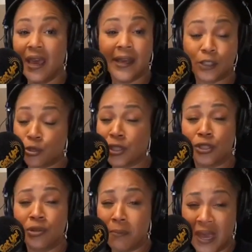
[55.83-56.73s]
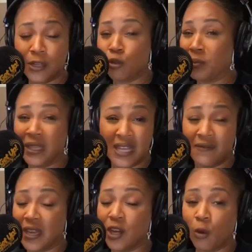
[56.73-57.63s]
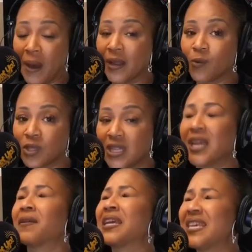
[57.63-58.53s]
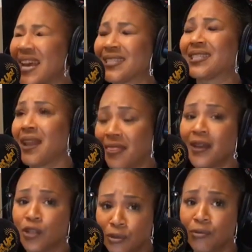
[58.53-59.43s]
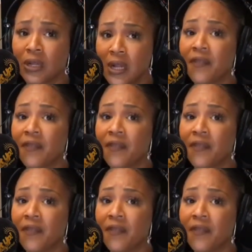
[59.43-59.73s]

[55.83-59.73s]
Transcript: has tricked you to made you believe that nobody wants to hear it. Yes, they do.